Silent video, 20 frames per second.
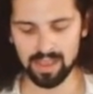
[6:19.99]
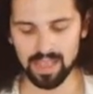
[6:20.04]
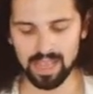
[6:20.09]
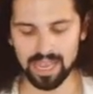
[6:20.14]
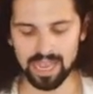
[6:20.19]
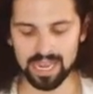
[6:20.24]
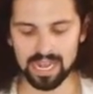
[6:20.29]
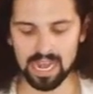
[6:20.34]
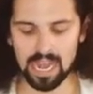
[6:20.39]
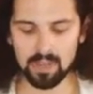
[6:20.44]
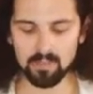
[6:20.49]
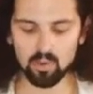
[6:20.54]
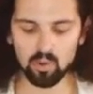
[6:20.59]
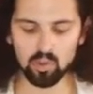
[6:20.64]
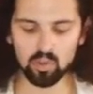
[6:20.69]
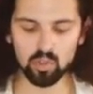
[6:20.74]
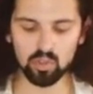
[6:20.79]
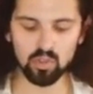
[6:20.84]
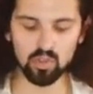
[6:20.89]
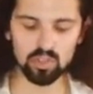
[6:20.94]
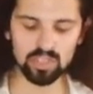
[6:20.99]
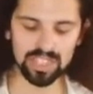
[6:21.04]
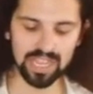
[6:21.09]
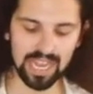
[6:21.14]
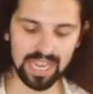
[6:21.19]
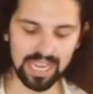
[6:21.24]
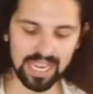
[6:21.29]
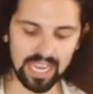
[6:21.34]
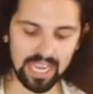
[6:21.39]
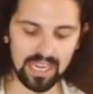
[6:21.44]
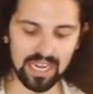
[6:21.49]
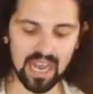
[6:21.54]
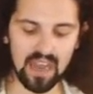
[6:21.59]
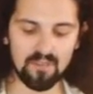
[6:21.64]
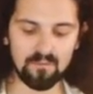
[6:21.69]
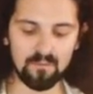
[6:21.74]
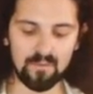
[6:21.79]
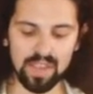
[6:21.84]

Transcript: And I'm going to use again a